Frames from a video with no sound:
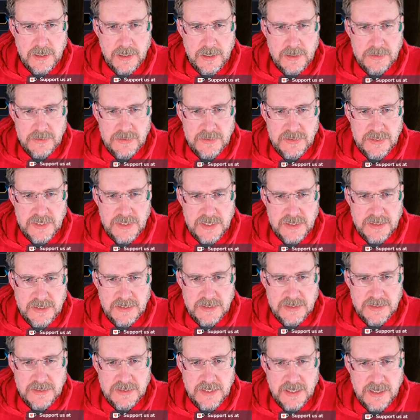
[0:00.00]
now says
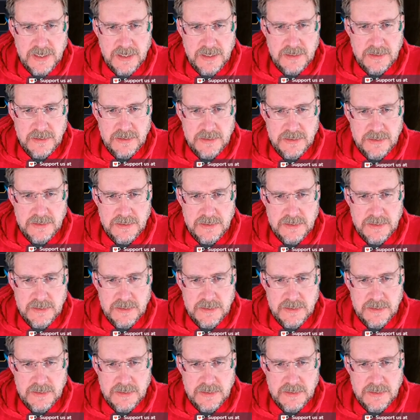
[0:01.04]
science.